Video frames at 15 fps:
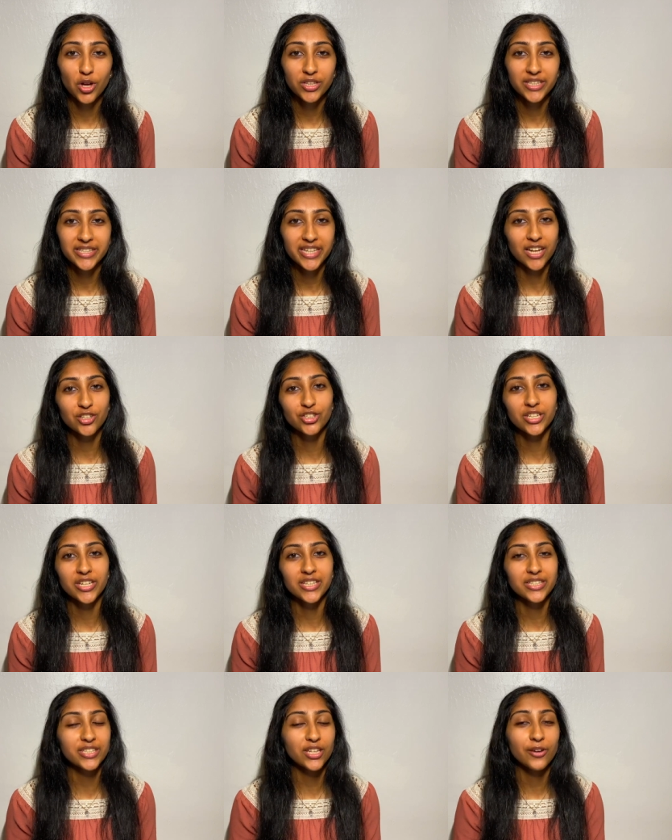all the
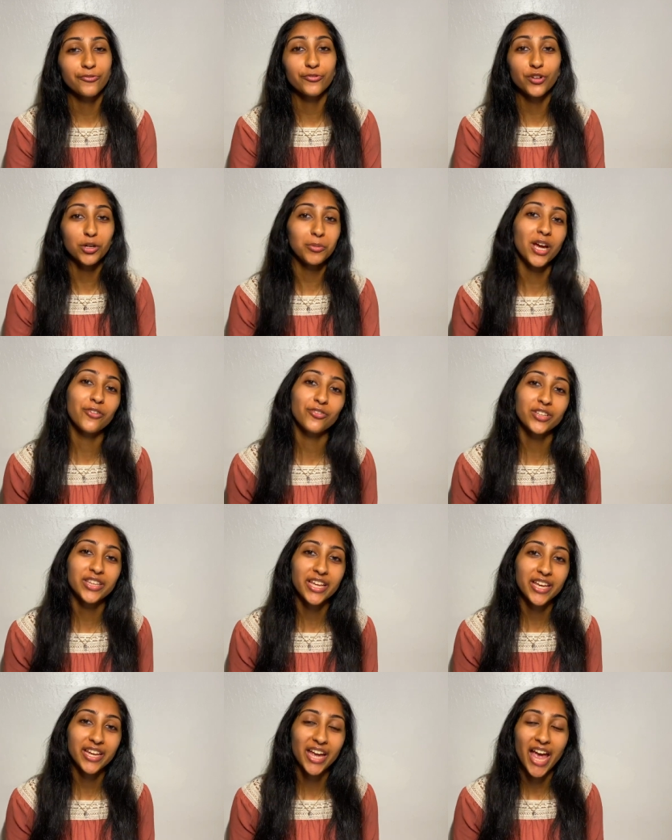sections, confirm
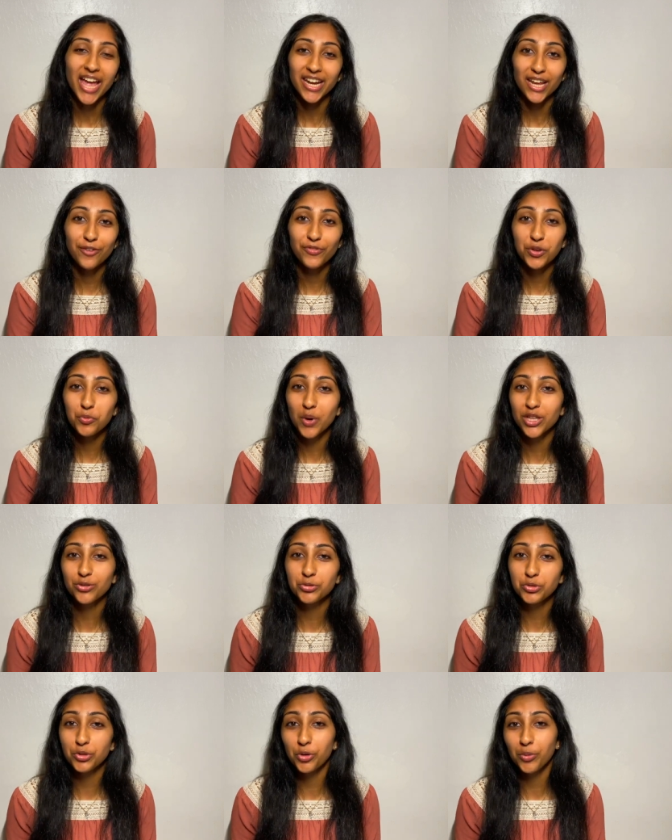everything, and if it went
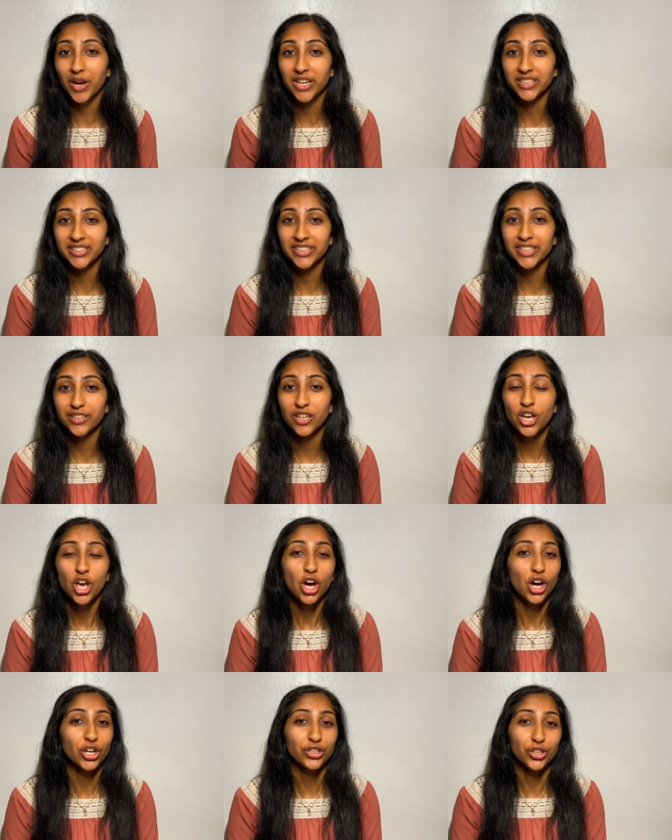through correctly,
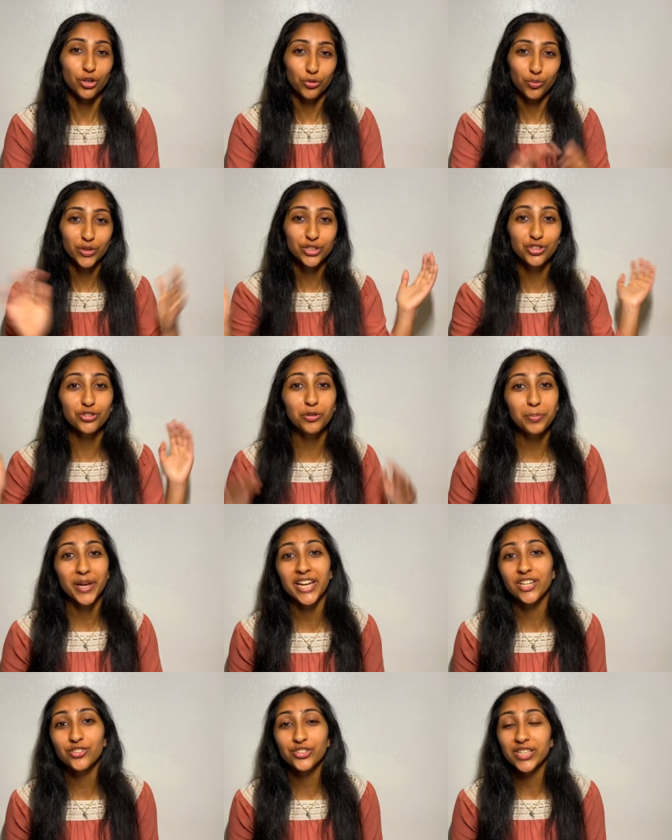on the original
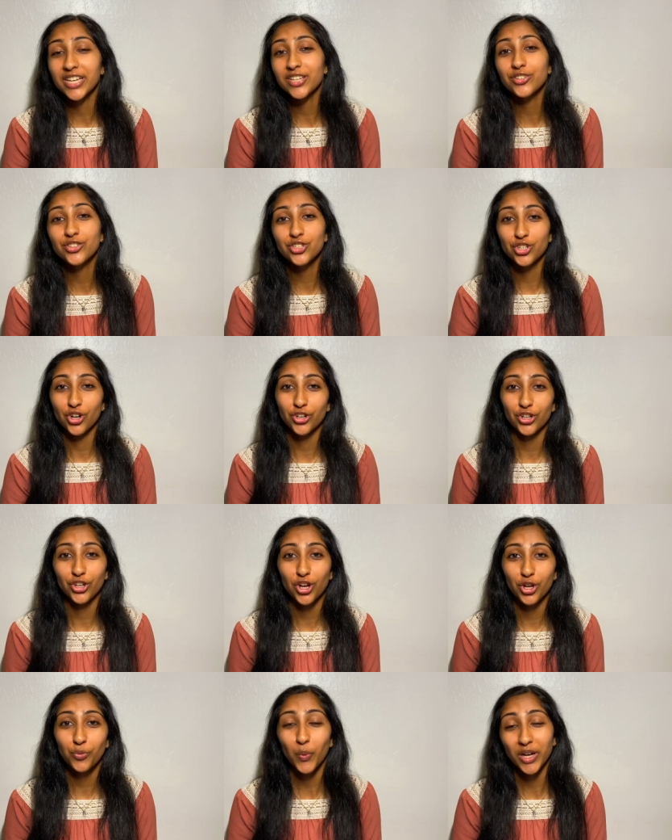page that you started
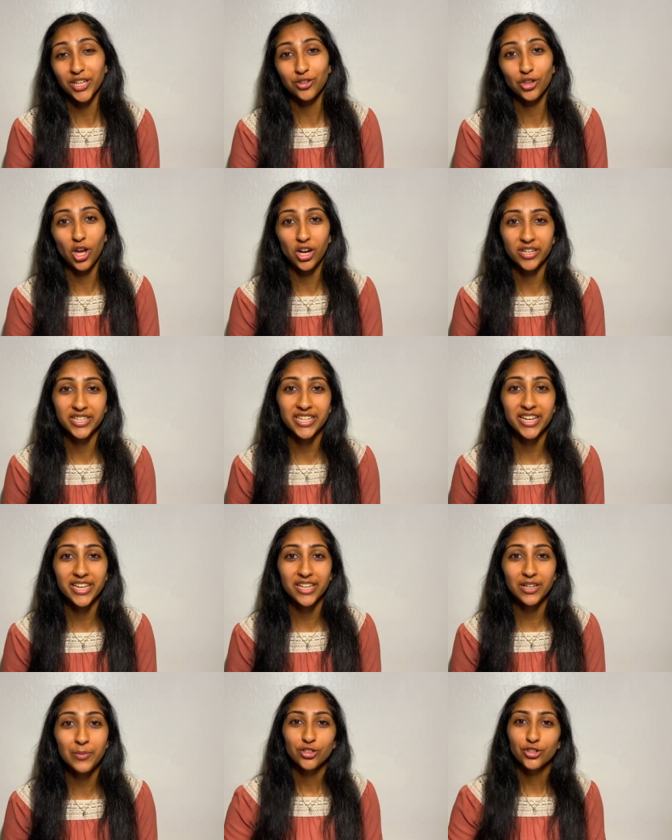on when you logged
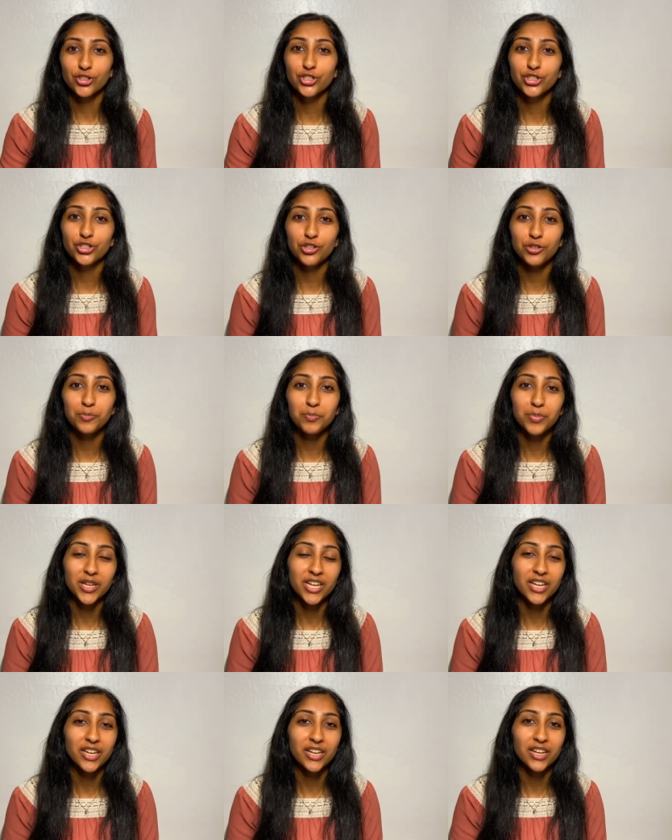in, there should
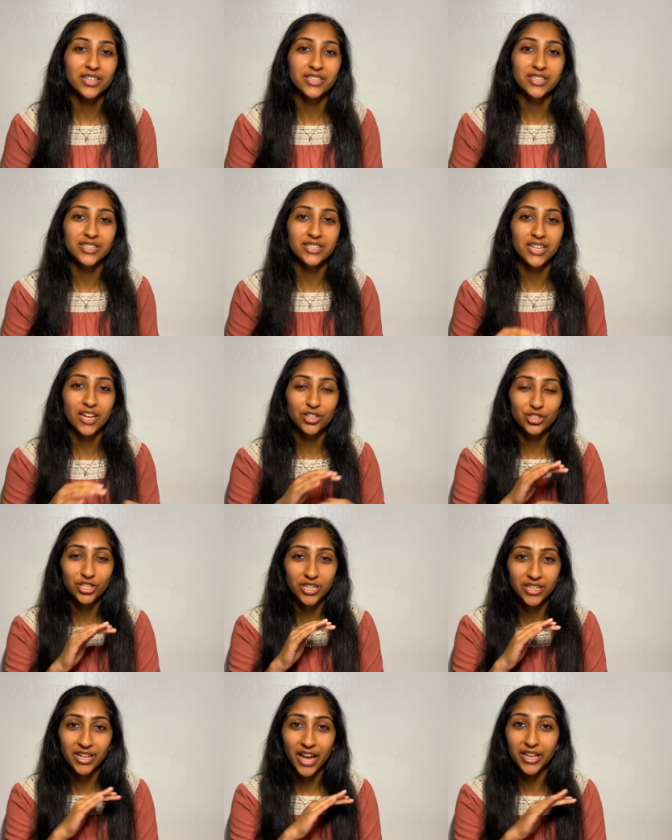be a
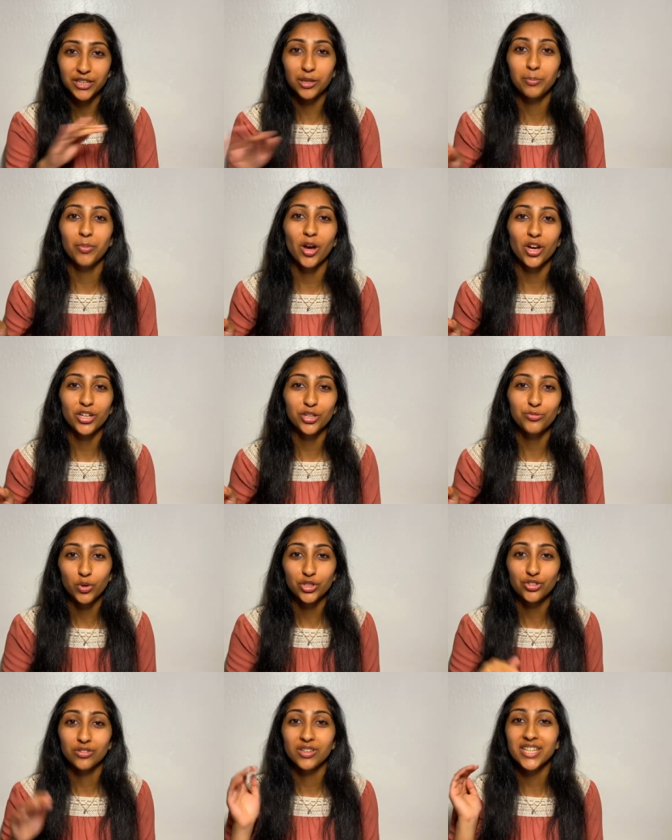section at the bottom
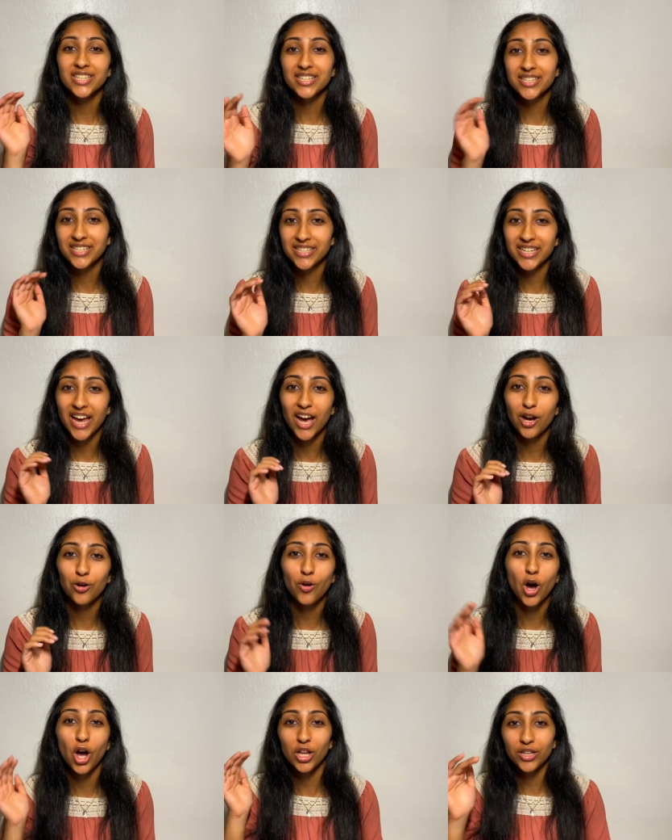which lists
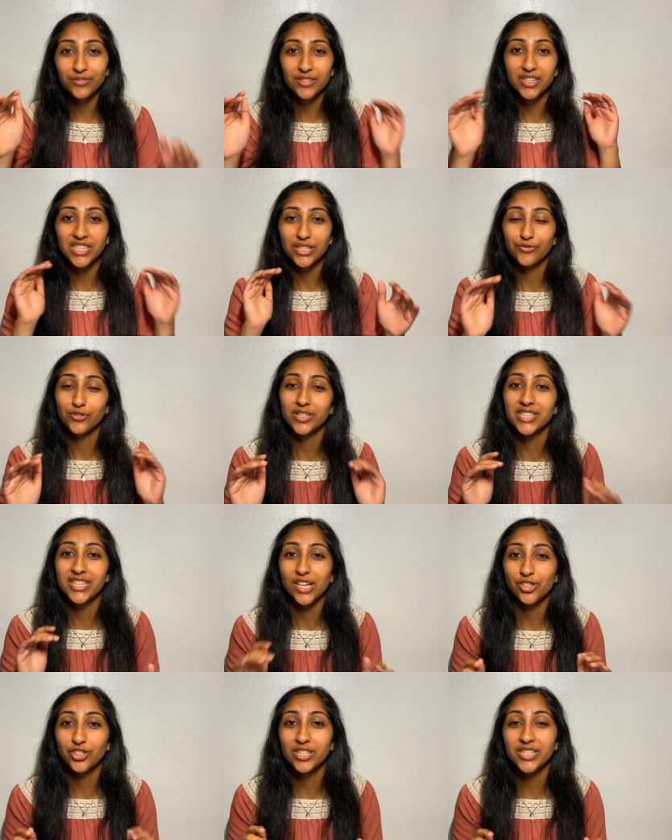out all of the different
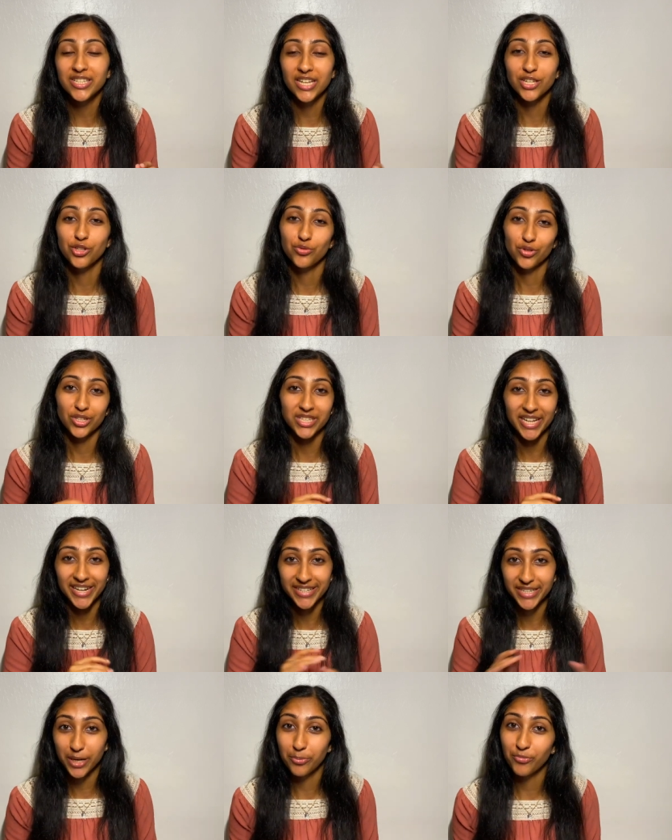sessions that you were
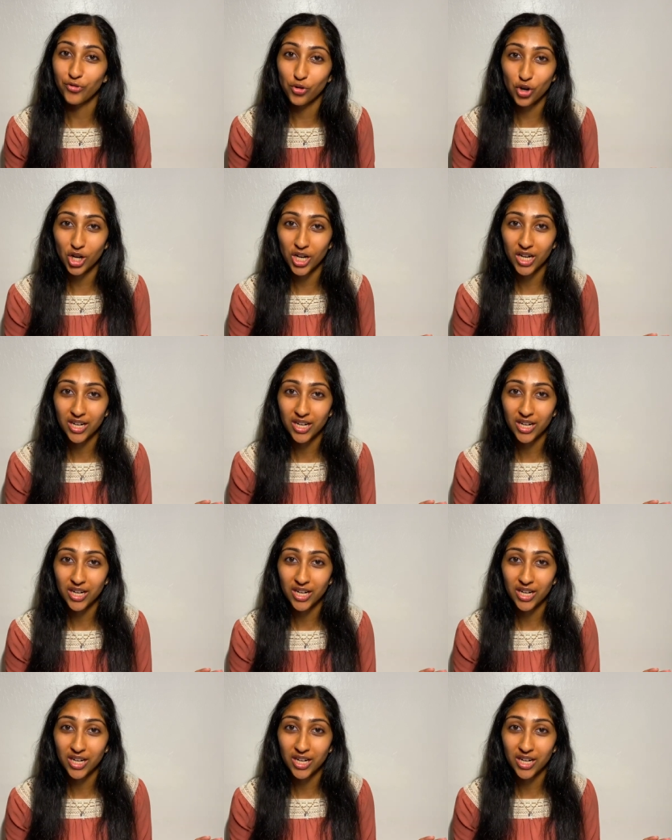signed up for.